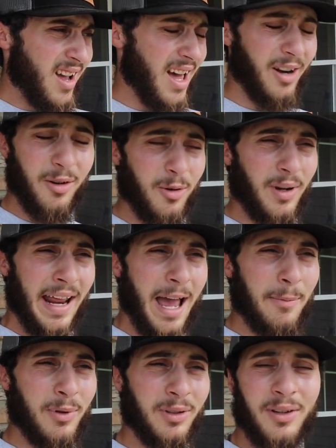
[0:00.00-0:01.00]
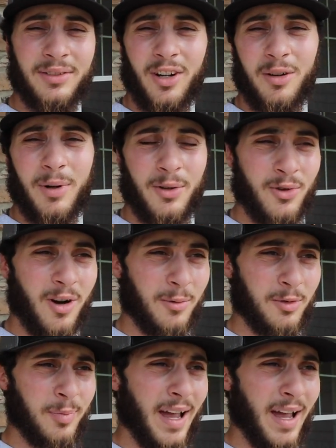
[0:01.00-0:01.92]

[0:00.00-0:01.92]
I don't know what happened. Literally started my truck was